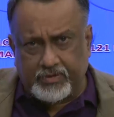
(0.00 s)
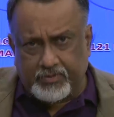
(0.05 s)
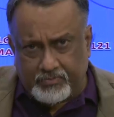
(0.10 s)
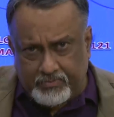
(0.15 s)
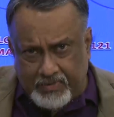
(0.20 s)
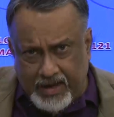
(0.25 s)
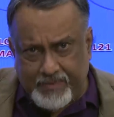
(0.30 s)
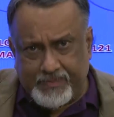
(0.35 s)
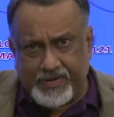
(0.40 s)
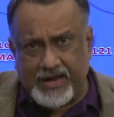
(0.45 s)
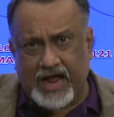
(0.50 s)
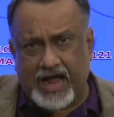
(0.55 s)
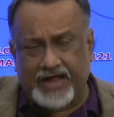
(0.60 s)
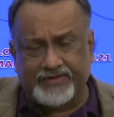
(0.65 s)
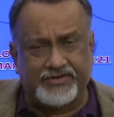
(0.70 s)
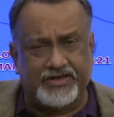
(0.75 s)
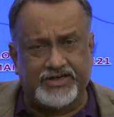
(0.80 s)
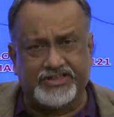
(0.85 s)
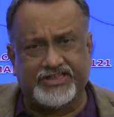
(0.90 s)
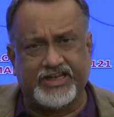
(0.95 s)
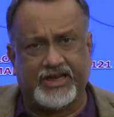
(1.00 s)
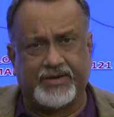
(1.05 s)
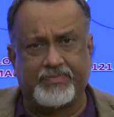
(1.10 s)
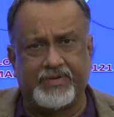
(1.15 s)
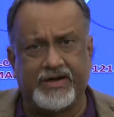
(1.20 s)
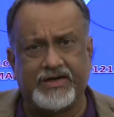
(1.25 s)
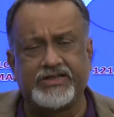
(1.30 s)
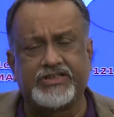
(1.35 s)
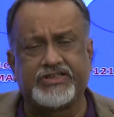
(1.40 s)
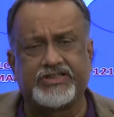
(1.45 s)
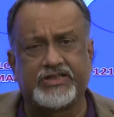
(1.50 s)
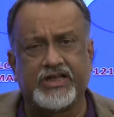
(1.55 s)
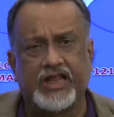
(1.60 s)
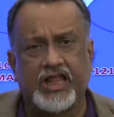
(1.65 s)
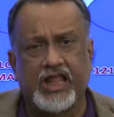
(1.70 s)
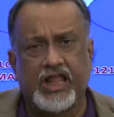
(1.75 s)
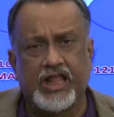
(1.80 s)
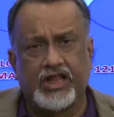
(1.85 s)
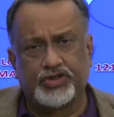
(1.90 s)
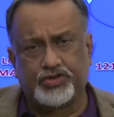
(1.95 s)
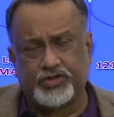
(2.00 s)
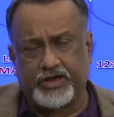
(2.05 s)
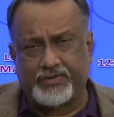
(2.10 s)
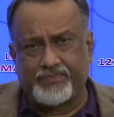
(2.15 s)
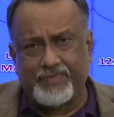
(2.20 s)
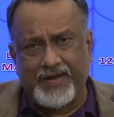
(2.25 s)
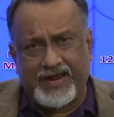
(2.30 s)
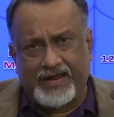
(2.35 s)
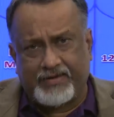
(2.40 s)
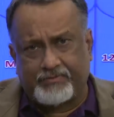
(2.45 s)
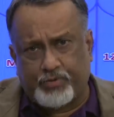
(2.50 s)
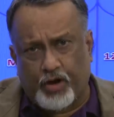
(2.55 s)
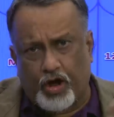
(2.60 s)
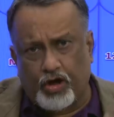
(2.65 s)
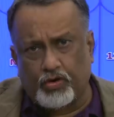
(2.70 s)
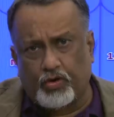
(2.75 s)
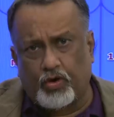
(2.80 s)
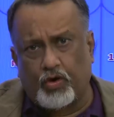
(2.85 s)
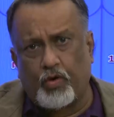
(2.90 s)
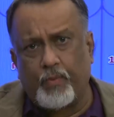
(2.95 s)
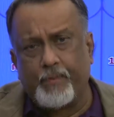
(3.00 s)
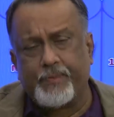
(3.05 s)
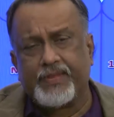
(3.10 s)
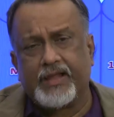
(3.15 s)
maybe other segments. So, it may borrow